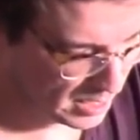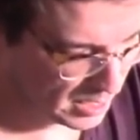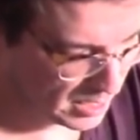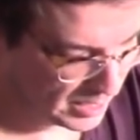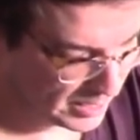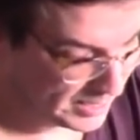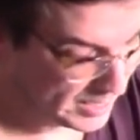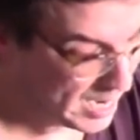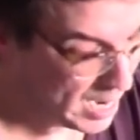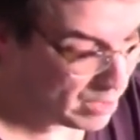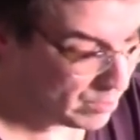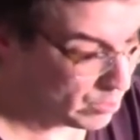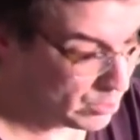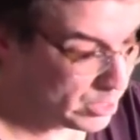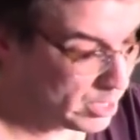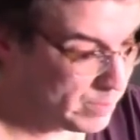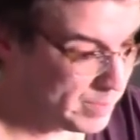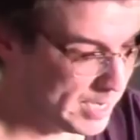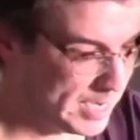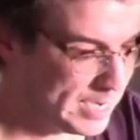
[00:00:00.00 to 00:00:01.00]
yeah, they're
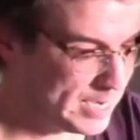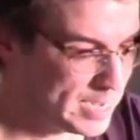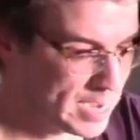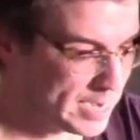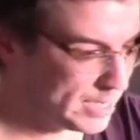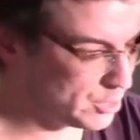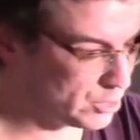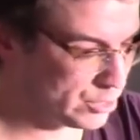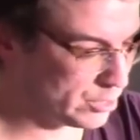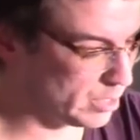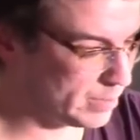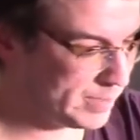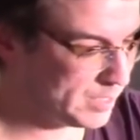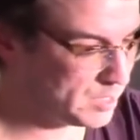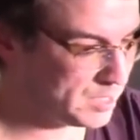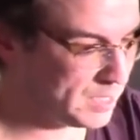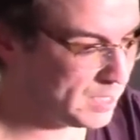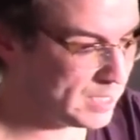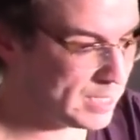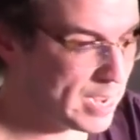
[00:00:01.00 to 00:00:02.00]
going to be EDH, they're going to be
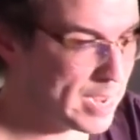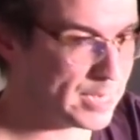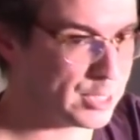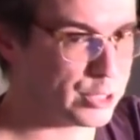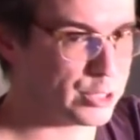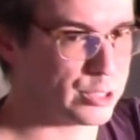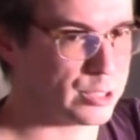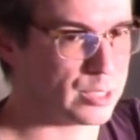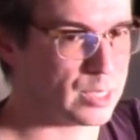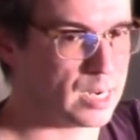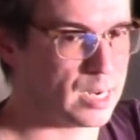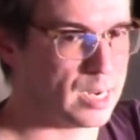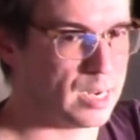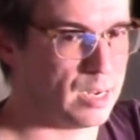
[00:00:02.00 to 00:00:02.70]
CDH.